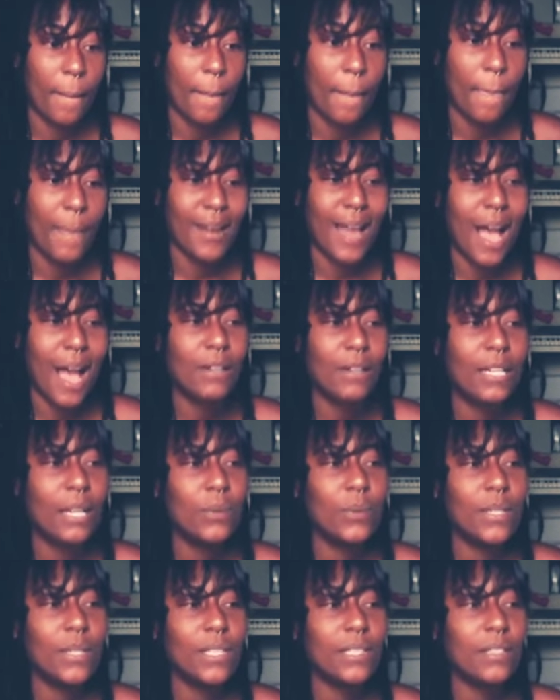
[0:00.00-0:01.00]
And how can
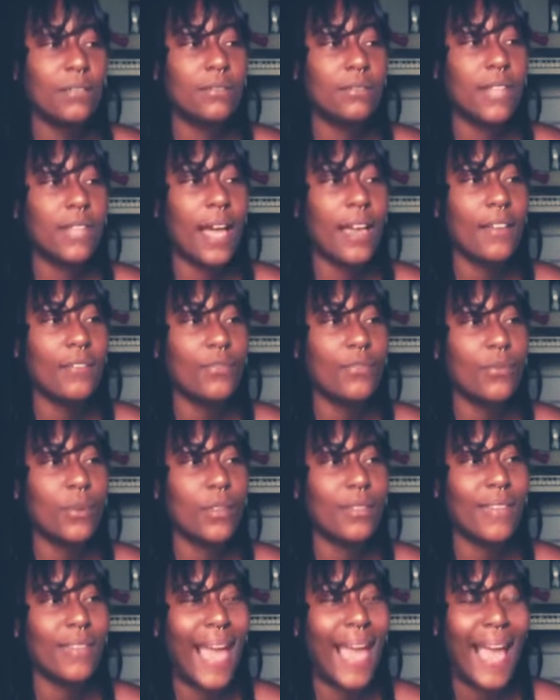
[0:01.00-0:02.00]
we live life
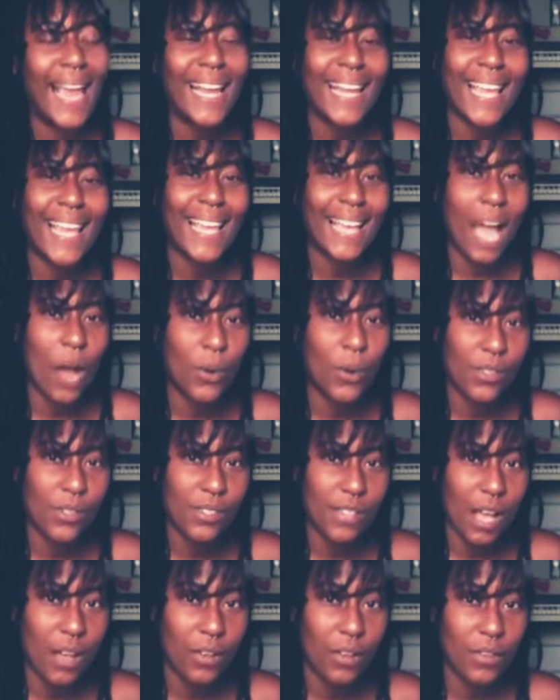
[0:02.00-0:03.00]
with hating
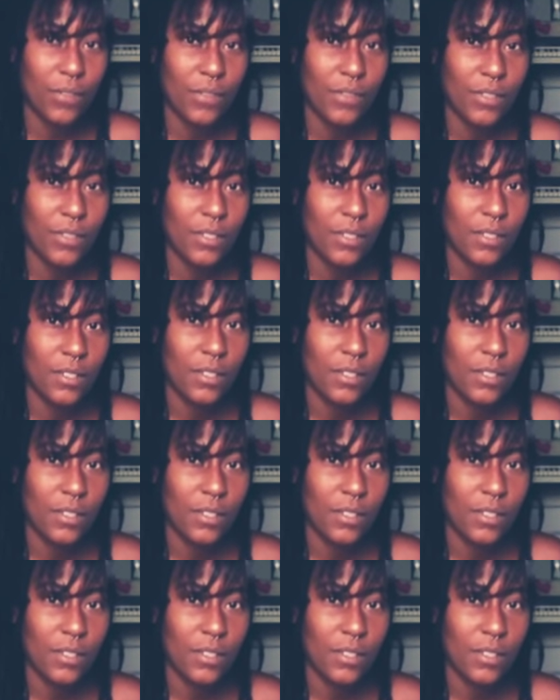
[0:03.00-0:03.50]
ourselves?